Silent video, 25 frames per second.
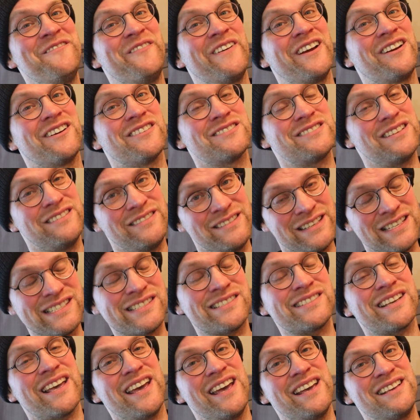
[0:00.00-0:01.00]
because in
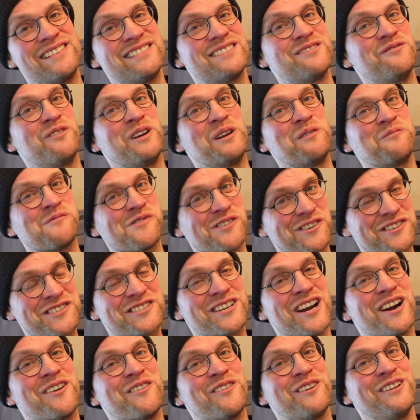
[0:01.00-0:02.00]
this case, when
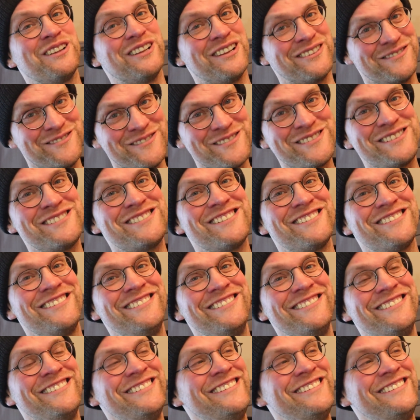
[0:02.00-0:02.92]
Watchtower lose,